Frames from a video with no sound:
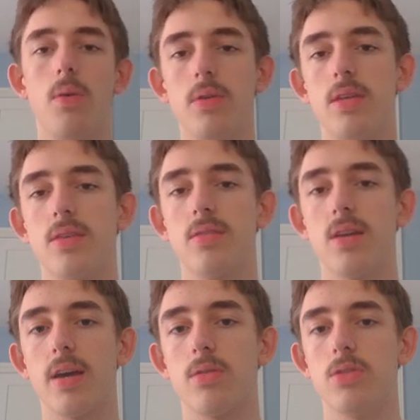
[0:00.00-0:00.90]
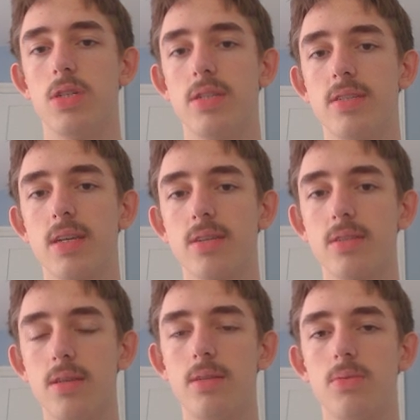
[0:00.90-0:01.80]
with this knight on
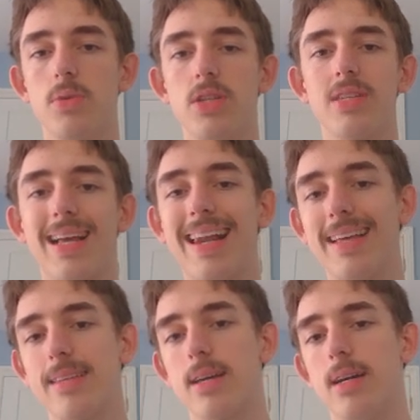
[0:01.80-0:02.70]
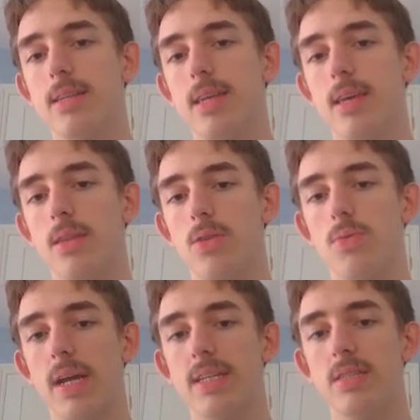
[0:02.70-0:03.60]
g6, which is a classic idea that the
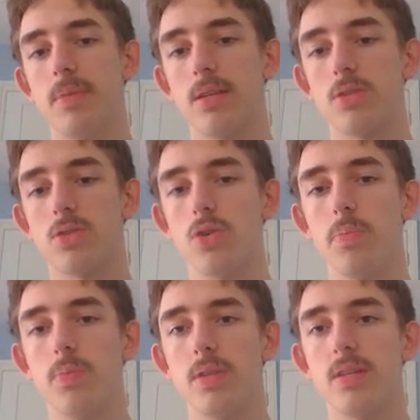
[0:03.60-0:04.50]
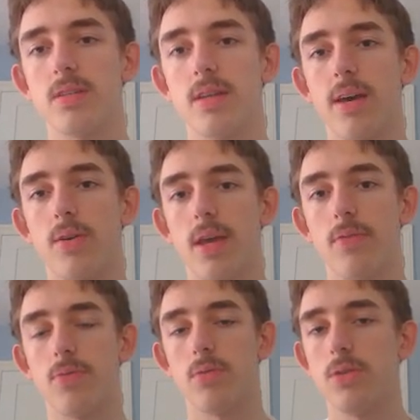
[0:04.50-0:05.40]
Reti's meant to stop, with this knight on
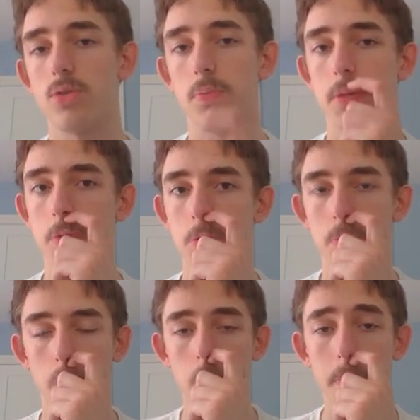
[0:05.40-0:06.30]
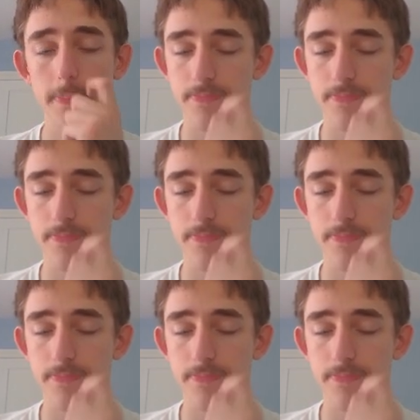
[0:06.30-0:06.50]
f3 stopping this pawn.